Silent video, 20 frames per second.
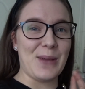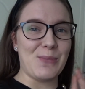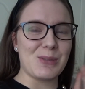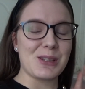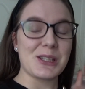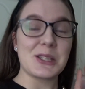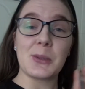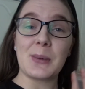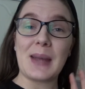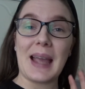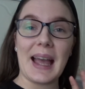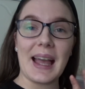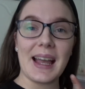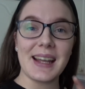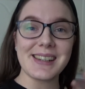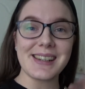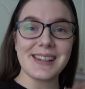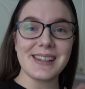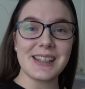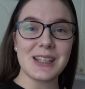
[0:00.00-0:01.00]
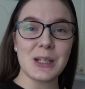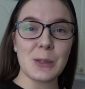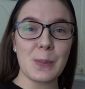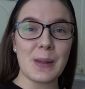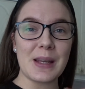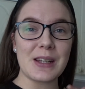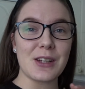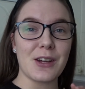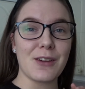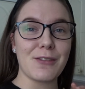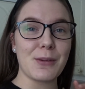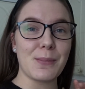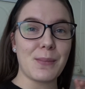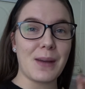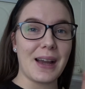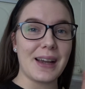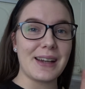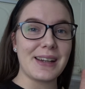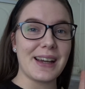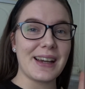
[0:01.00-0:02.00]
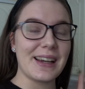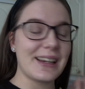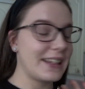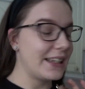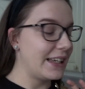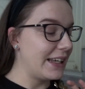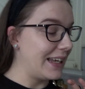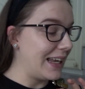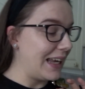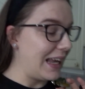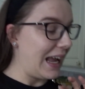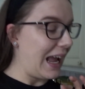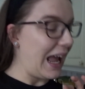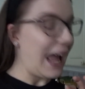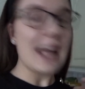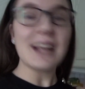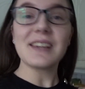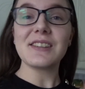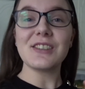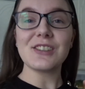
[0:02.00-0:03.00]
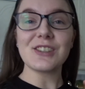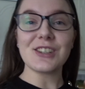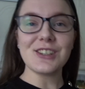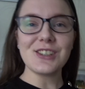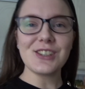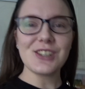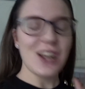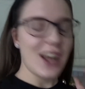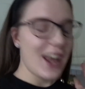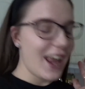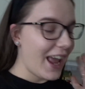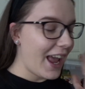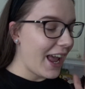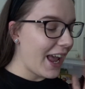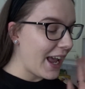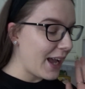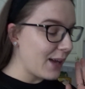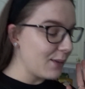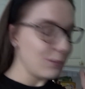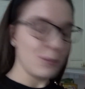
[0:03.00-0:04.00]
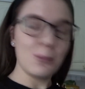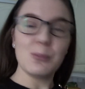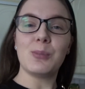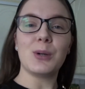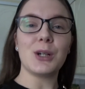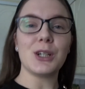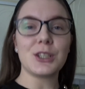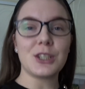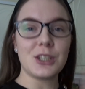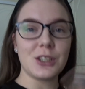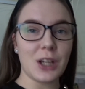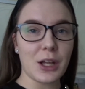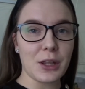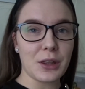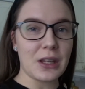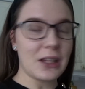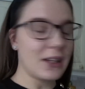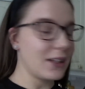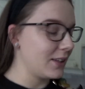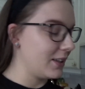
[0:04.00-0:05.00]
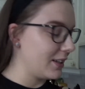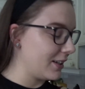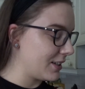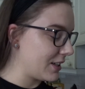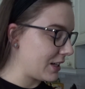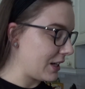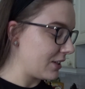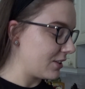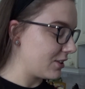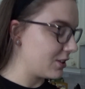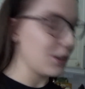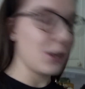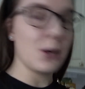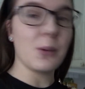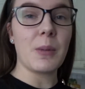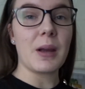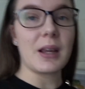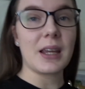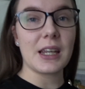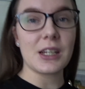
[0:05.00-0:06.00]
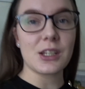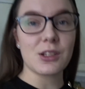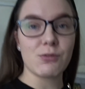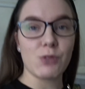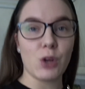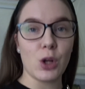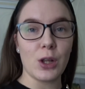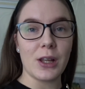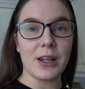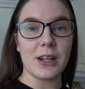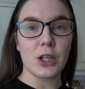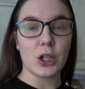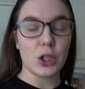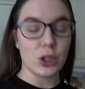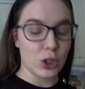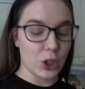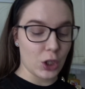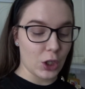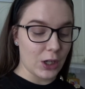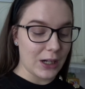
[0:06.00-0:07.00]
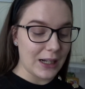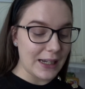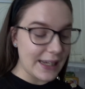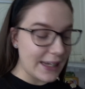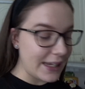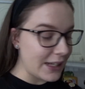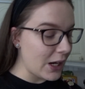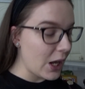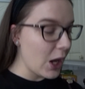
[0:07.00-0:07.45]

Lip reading: So we had a little bit of a minor accident, but nothing that some kitchen roll and a good clean